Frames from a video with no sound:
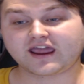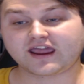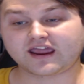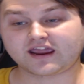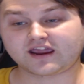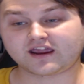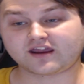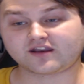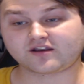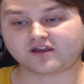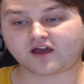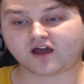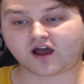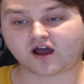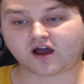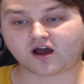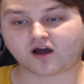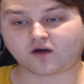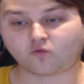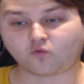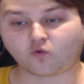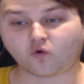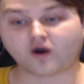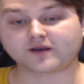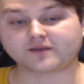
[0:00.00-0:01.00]
in
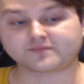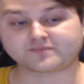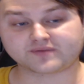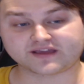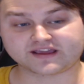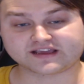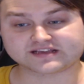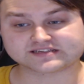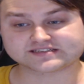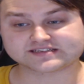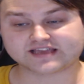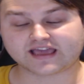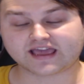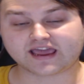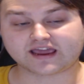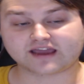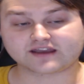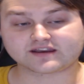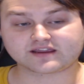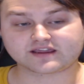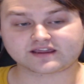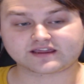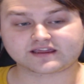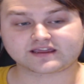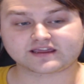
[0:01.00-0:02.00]
One Piece,
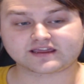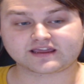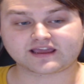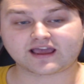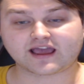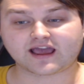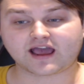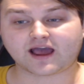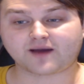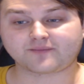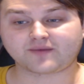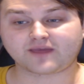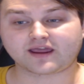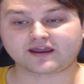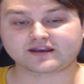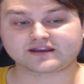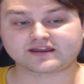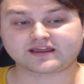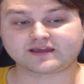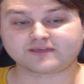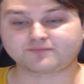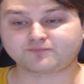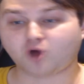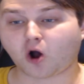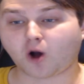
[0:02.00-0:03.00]
and
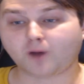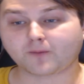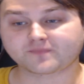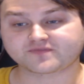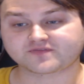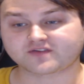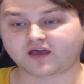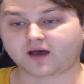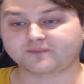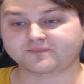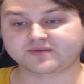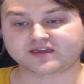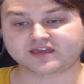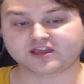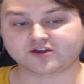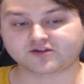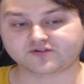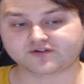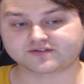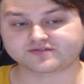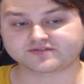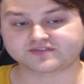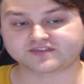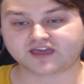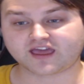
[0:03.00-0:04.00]
he pops up
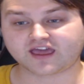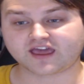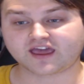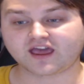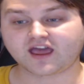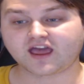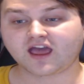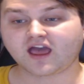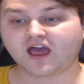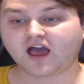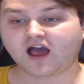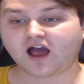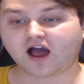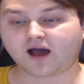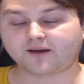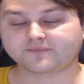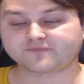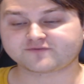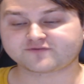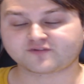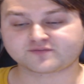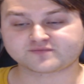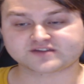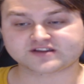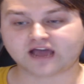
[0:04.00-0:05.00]
here and there
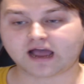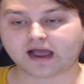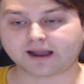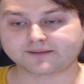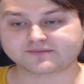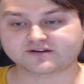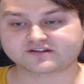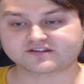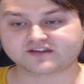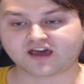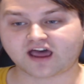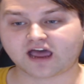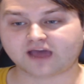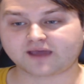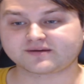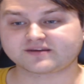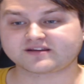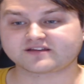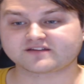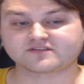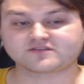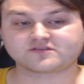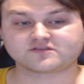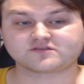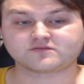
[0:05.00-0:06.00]
from time to time. He
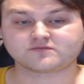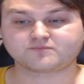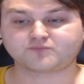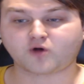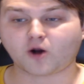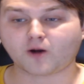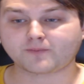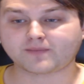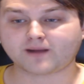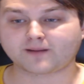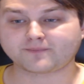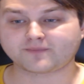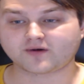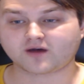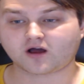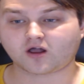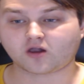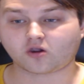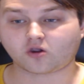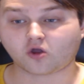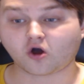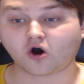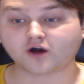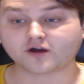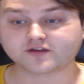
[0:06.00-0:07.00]
doesn't pop up
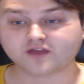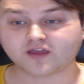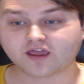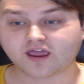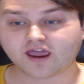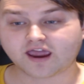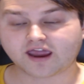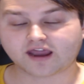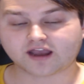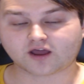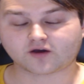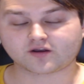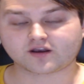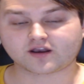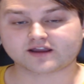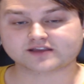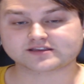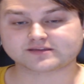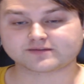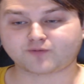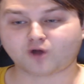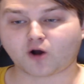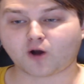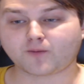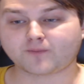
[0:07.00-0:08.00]
a lot, and I'd like to